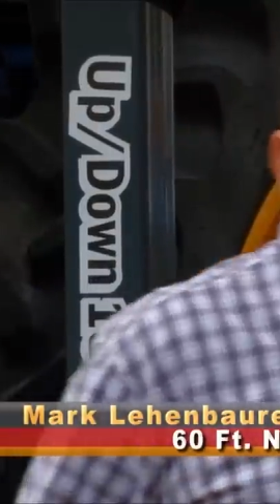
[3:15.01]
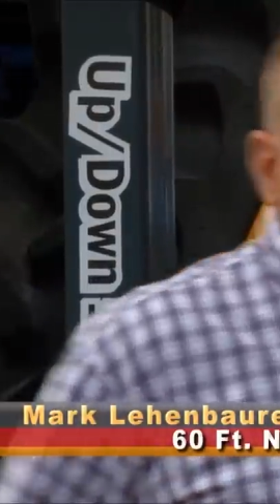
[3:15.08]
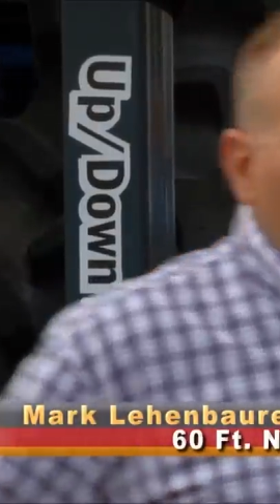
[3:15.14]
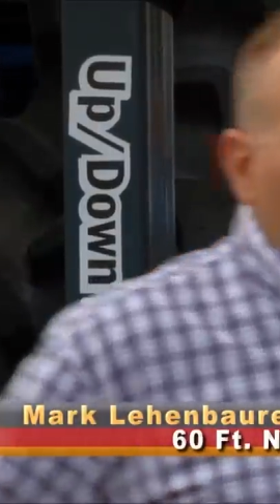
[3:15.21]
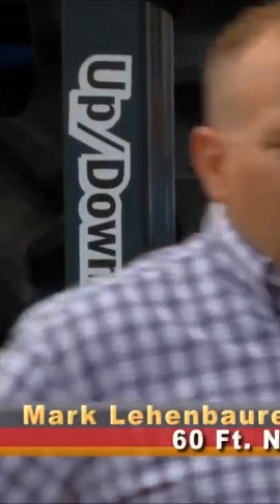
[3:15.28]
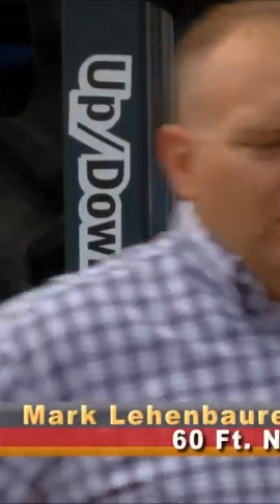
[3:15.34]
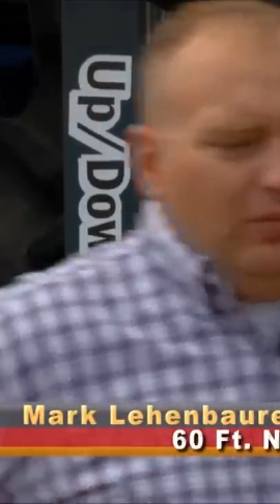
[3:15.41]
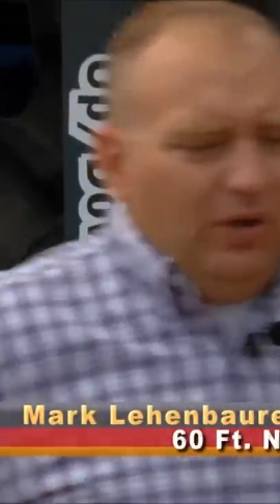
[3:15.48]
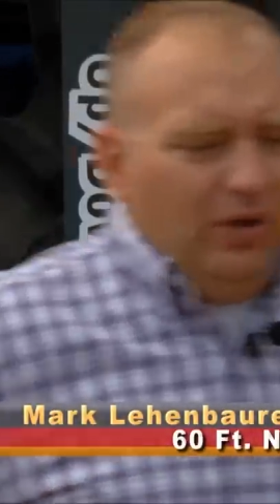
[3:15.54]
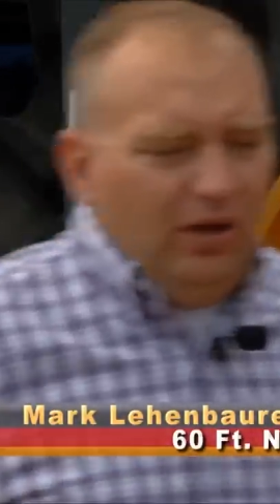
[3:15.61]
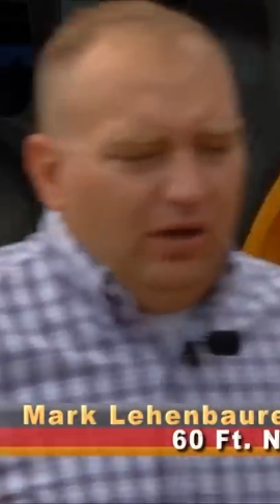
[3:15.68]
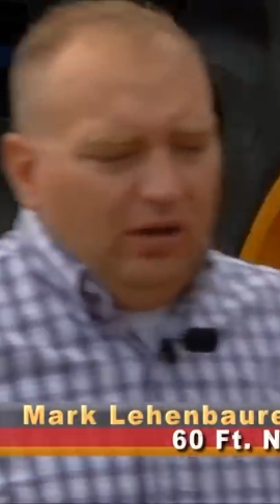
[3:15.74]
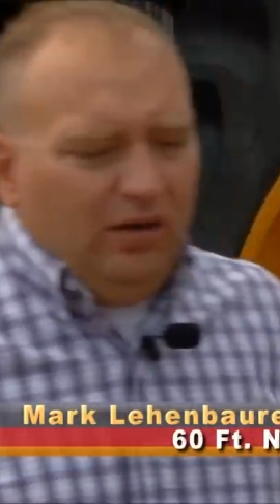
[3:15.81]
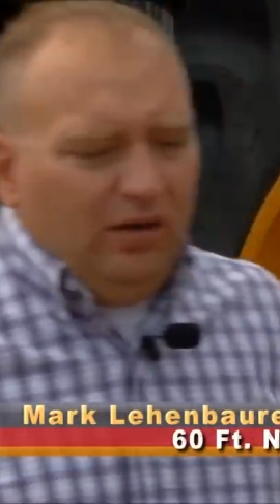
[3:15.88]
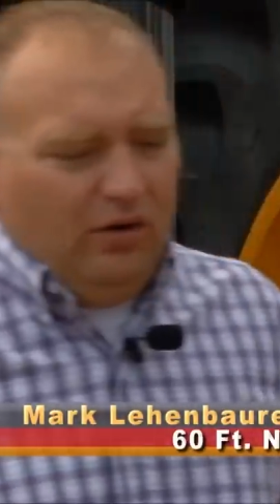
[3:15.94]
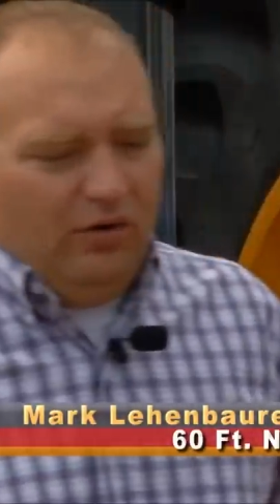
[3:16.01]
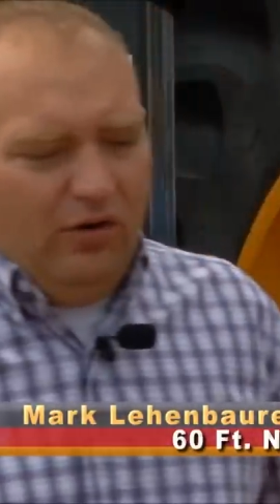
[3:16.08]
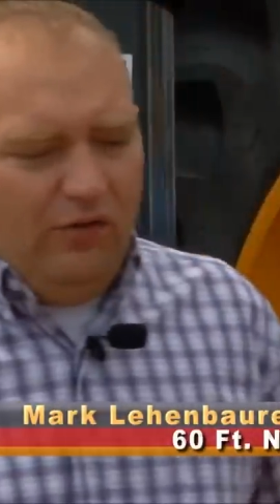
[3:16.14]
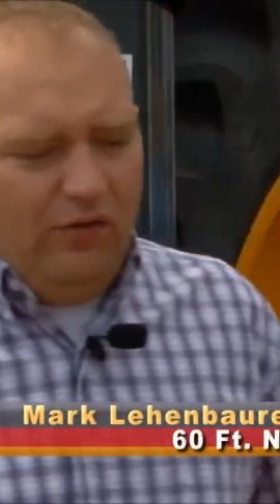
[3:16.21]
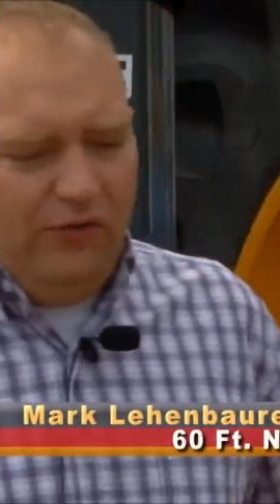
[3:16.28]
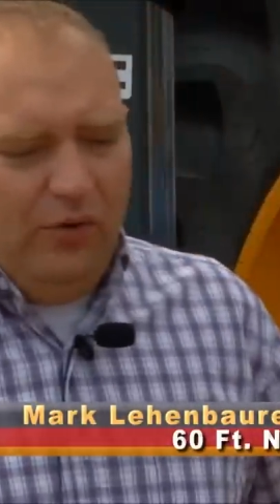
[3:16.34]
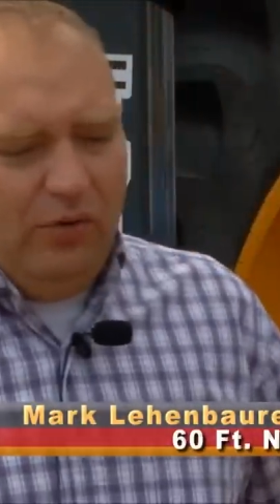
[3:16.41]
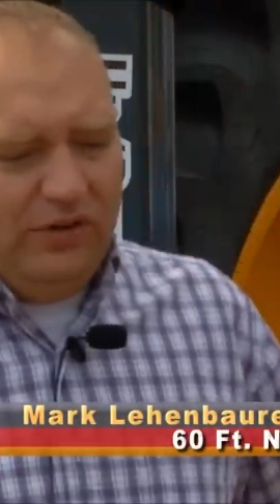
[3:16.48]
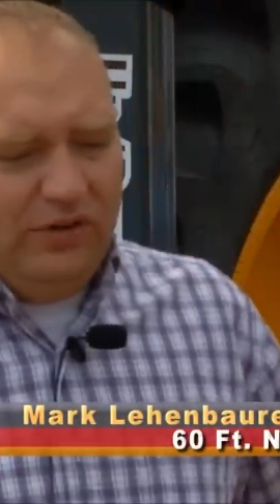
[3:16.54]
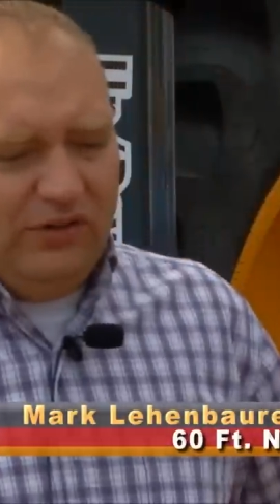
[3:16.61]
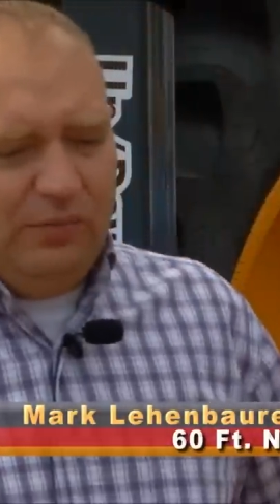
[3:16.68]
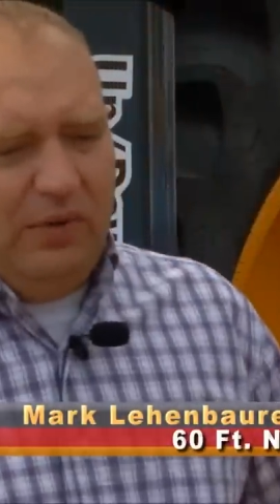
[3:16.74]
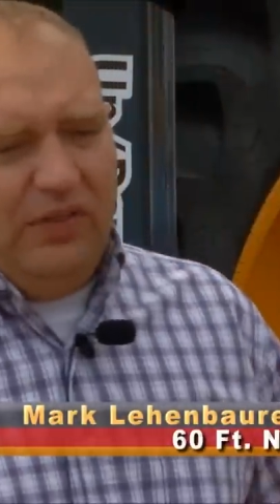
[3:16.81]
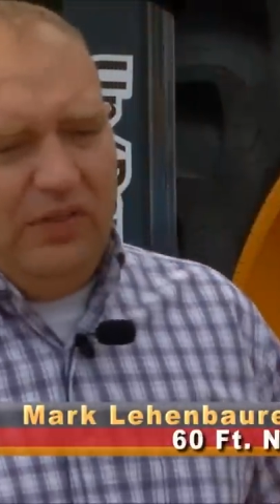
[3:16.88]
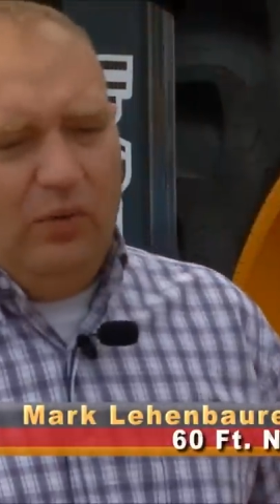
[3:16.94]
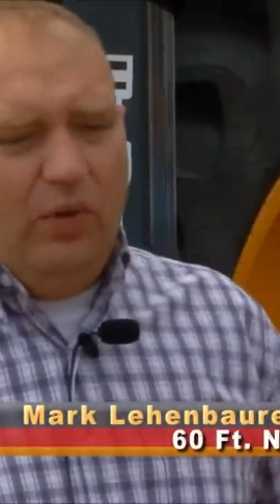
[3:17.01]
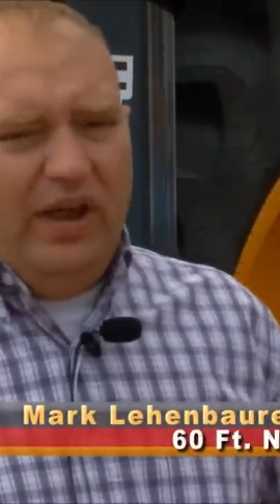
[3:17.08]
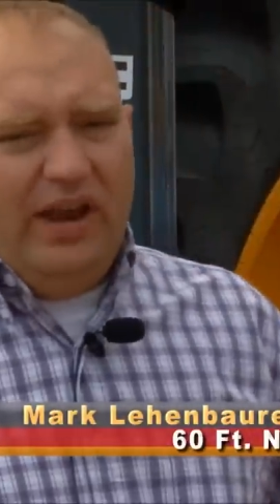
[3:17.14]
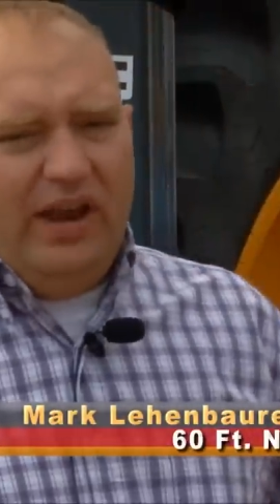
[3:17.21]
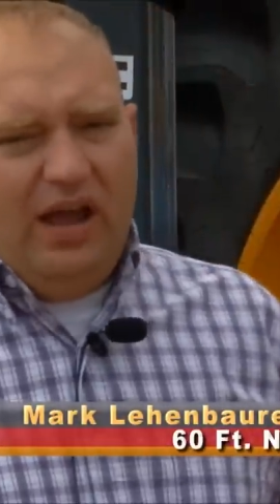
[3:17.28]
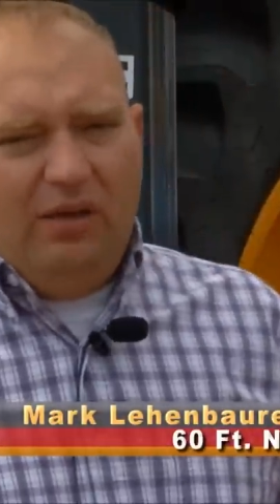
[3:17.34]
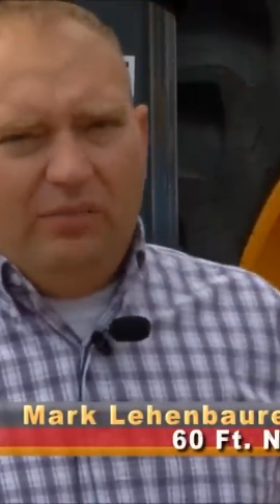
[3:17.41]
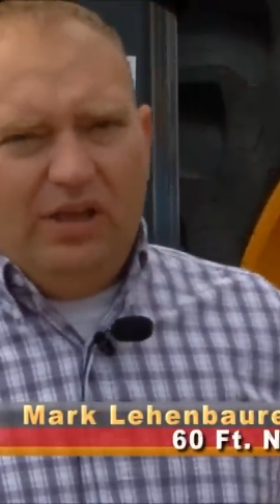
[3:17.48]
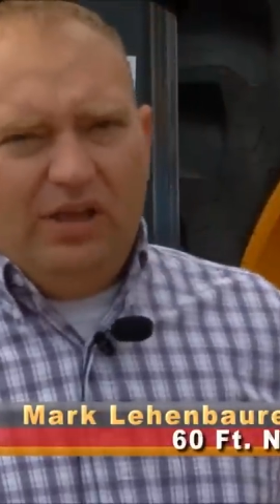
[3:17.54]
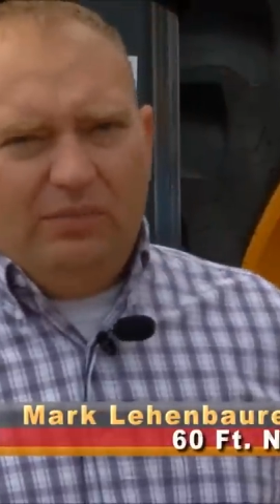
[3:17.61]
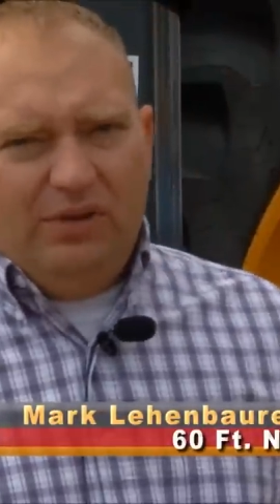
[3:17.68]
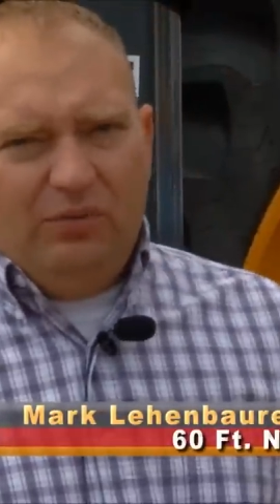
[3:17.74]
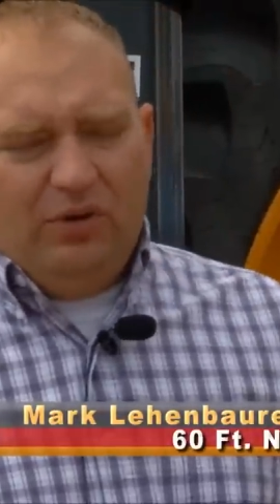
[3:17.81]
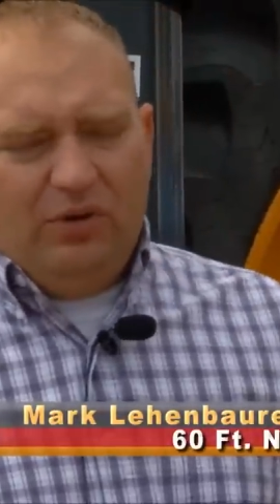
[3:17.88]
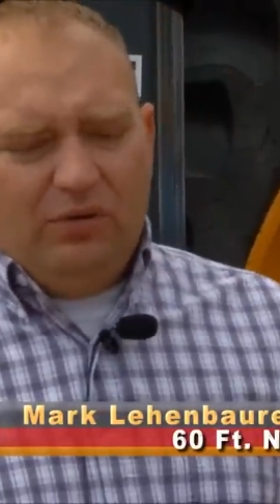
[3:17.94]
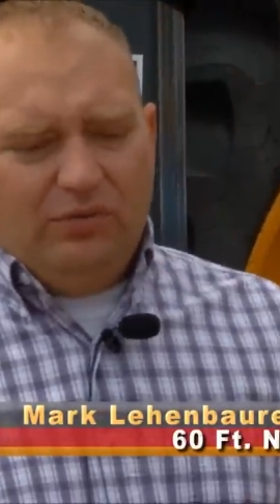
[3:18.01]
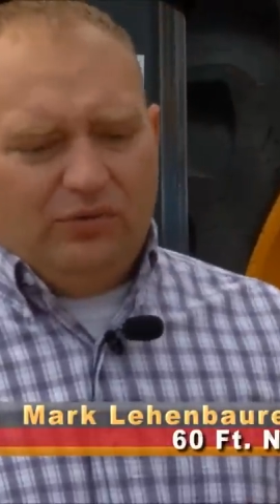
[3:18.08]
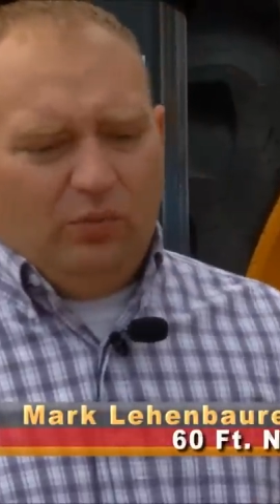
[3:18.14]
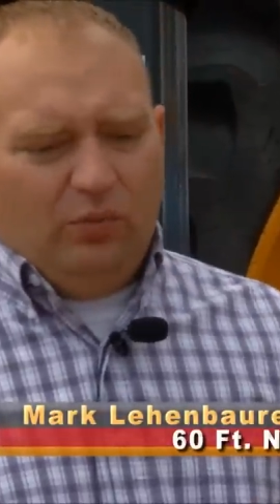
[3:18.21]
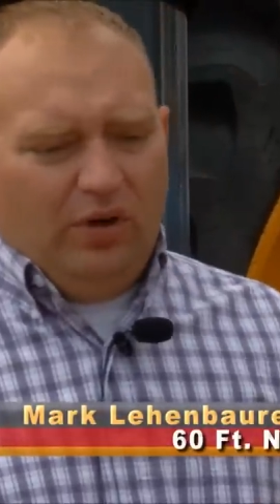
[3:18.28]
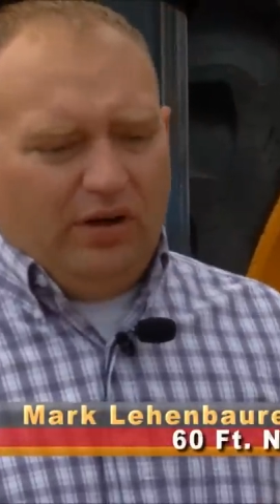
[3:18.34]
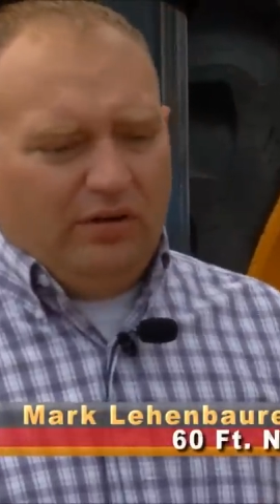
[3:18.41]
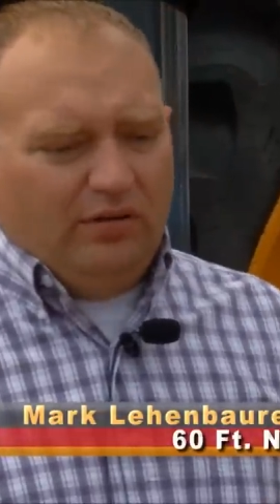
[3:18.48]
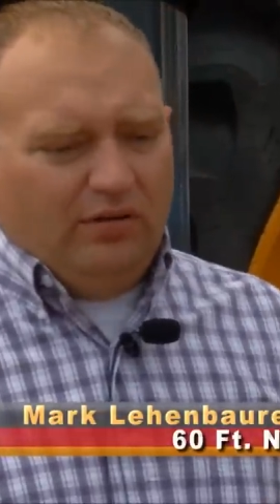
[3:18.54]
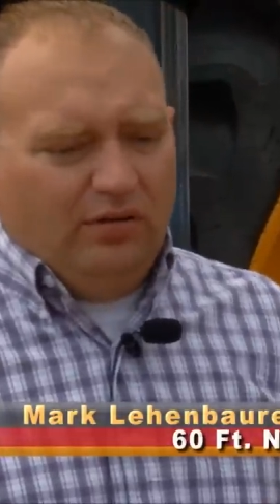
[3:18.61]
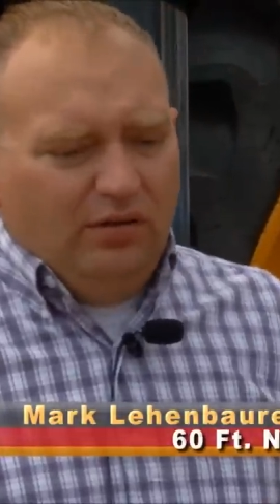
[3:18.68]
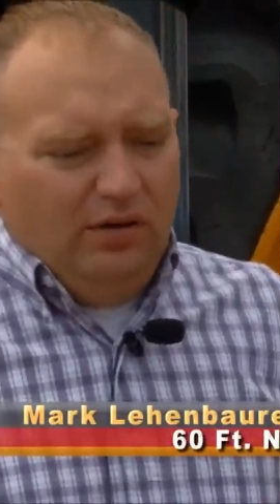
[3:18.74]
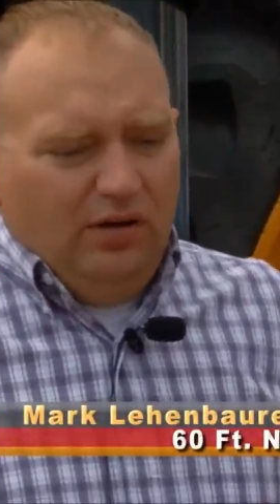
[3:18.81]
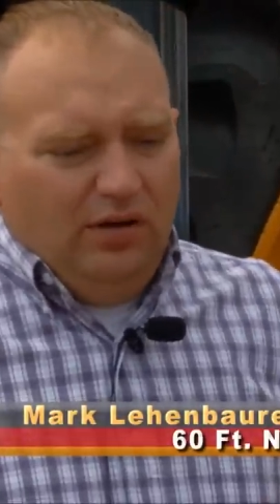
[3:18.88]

Um, uh, or, or if you wanted to spread the weight out maybe when it was wetter